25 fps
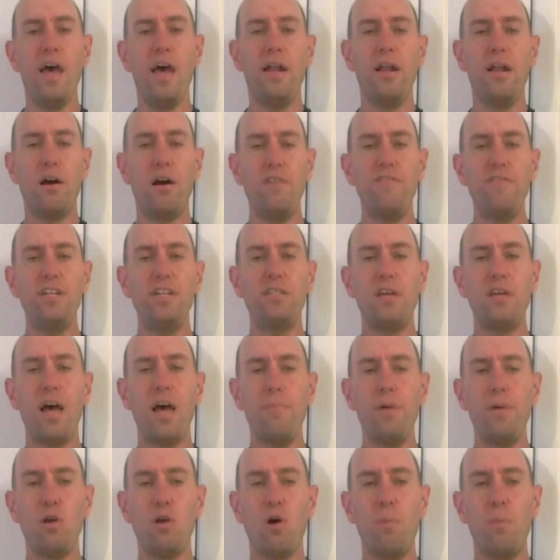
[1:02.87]
Now, every
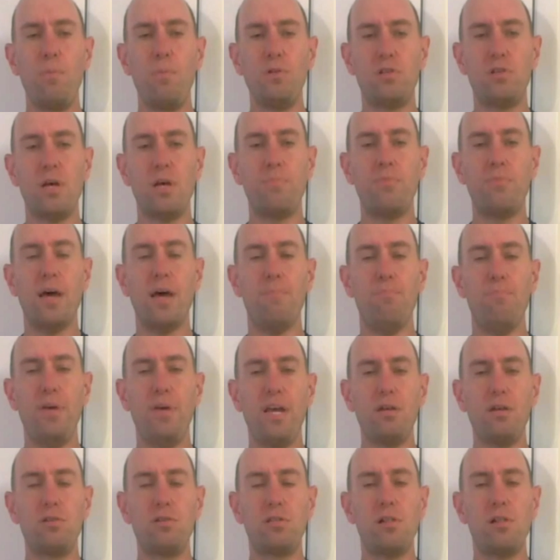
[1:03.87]
time he opens up that
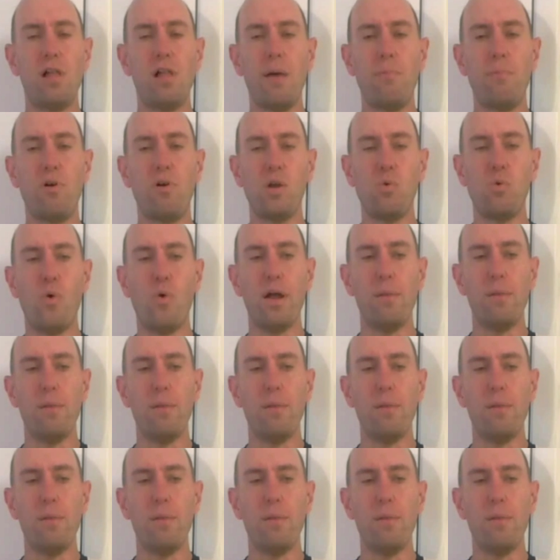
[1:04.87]
big, slobbery, wet